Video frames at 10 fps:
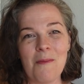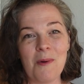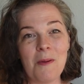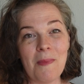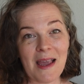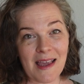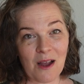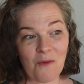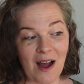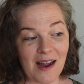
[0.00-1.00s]
But
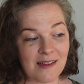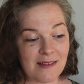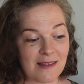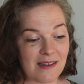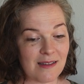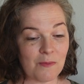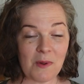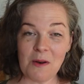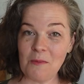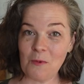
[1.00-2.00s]
making-wise, it's
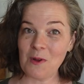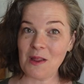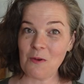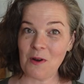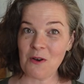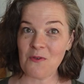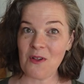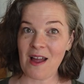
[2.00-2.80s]
been really wonderful.